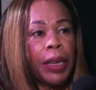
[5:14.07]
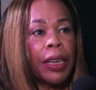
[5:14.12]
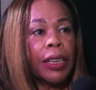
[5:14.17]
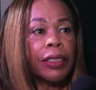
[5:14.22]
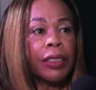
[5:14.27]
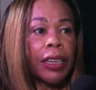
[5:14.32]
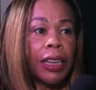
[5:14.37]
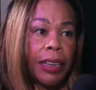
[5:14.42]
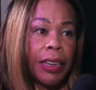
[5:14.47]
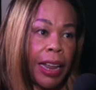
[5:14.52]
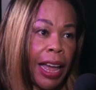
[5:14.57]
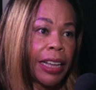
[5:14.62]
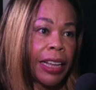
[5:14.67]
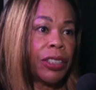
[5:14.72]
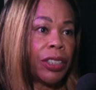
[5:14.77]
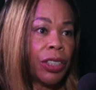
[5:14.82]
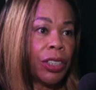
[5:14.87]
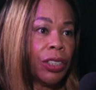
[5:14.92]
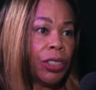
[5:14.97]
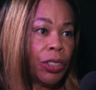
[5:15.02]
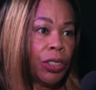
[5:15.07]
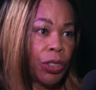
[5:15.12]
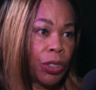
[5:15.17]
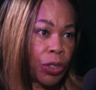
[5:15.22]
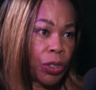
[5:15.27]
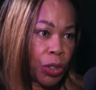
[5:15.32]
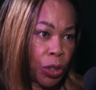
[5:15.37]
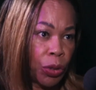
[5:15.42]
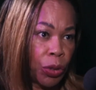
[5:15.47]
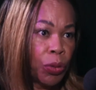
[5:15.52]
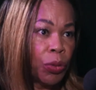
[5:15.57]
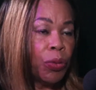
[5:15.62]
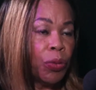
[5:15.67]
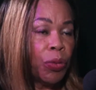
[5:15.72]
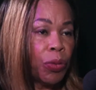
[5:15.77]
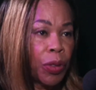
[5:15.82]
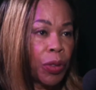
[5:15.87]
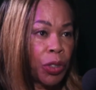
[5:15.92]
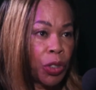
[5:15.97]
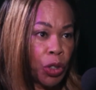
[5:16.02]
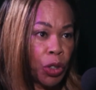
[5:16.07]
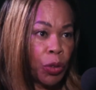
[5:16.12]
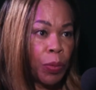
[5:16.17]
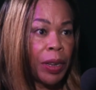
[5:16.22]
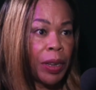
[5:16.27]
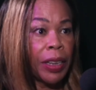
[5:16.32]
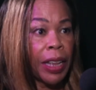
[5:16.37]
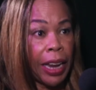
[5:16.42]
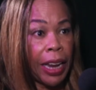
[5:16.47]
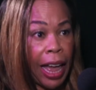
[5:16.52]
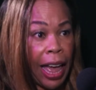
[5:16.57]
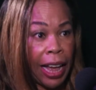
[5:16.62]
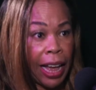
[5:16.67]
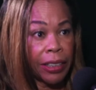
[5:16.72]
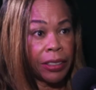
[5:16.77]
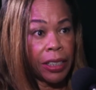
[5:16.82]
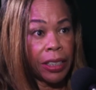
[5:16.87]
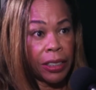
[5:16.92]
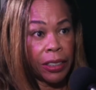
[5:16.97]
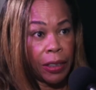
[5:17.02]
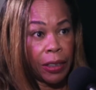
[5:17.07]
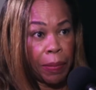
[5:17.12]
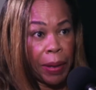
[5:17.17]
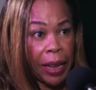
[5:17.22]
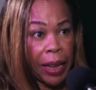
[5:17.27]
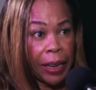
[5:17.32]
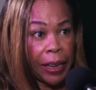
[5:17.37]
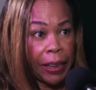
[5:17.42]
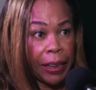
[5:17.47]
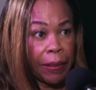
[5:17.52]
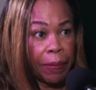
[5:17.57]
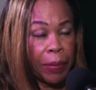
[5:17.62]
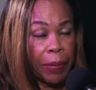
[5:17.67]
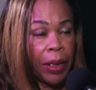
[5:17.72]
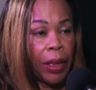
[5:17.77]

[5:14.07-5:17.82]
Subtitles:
is connected to the tubing that exits the belly.